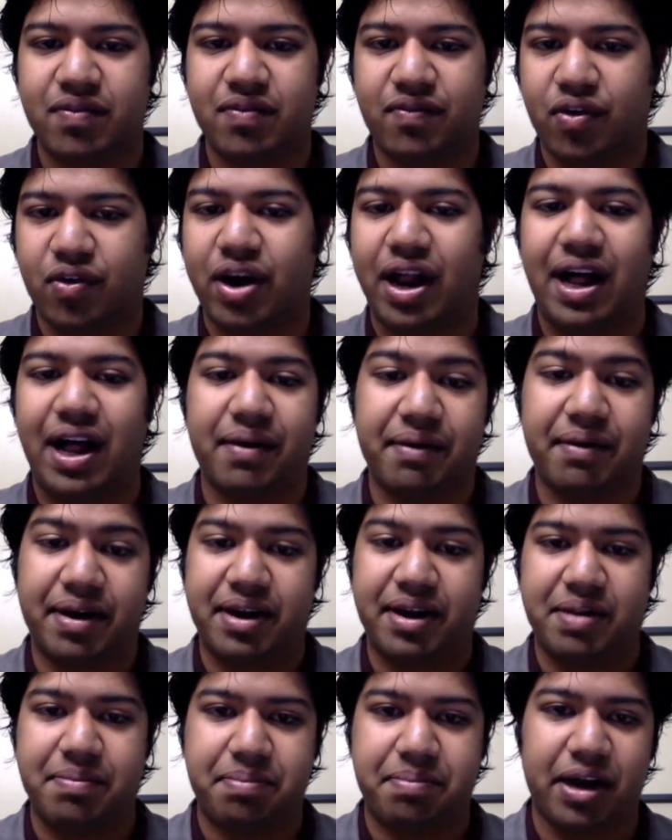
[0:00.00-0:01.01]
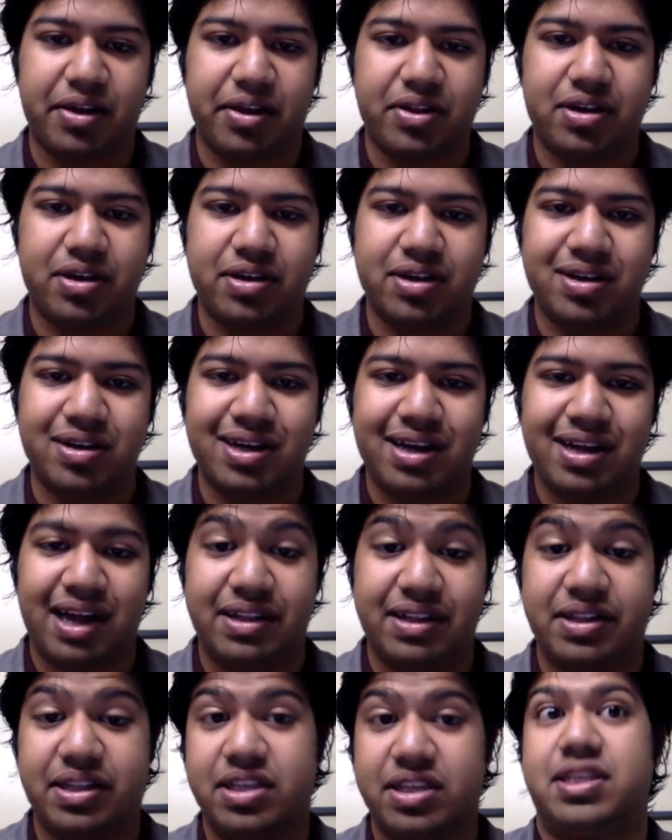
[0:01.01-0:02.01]
for algorand in python
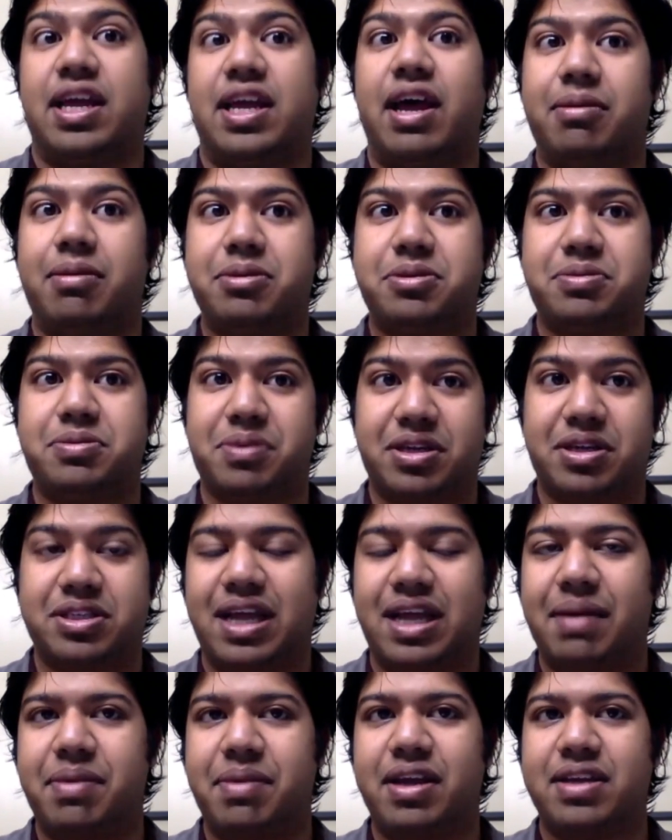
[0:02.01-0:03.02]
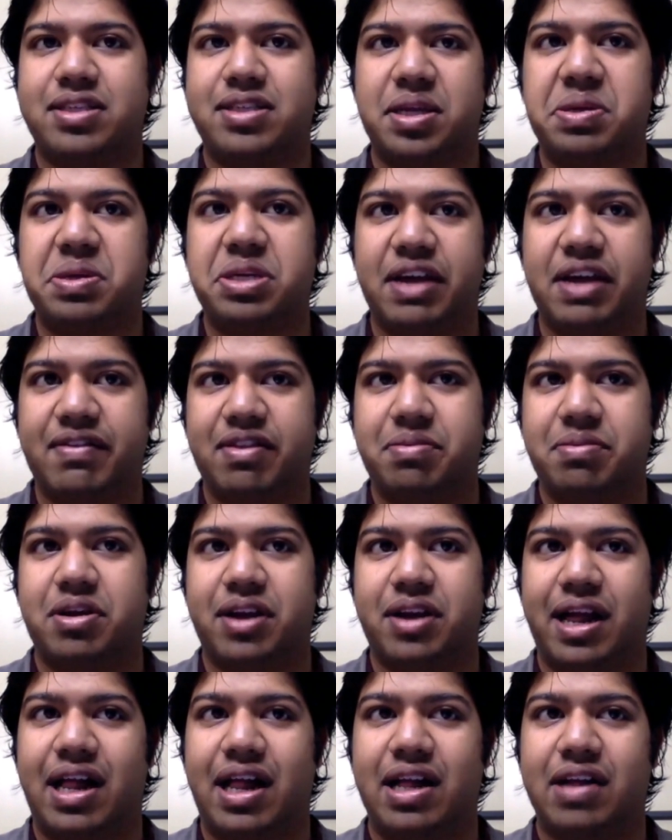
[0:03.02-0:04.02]
and this helps because that makes developing on
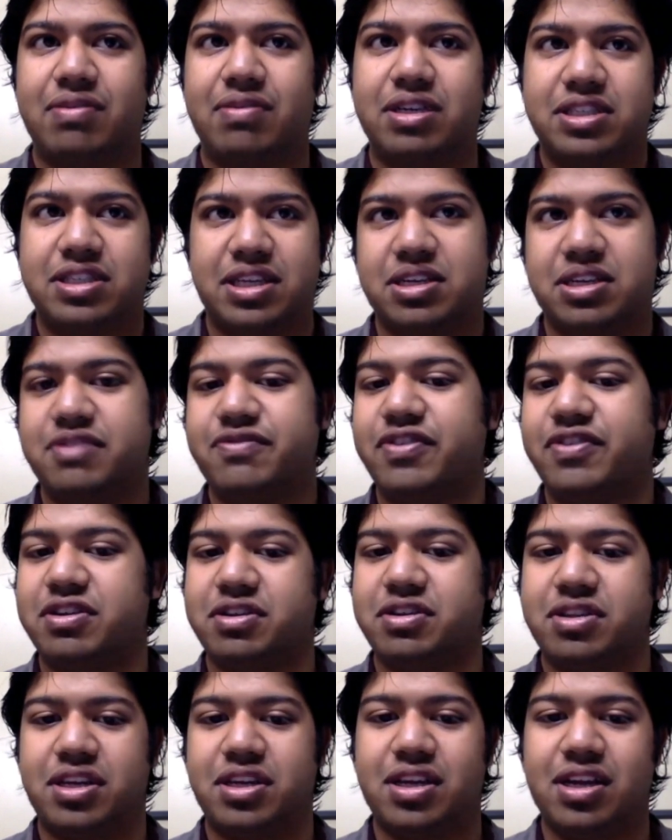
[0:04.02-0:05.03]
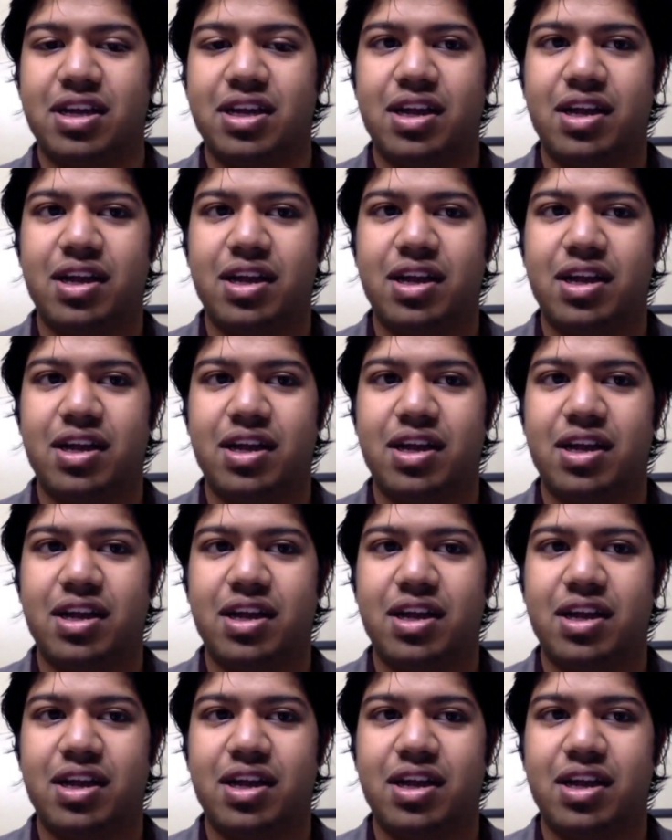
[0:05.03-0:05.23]
algorand significantly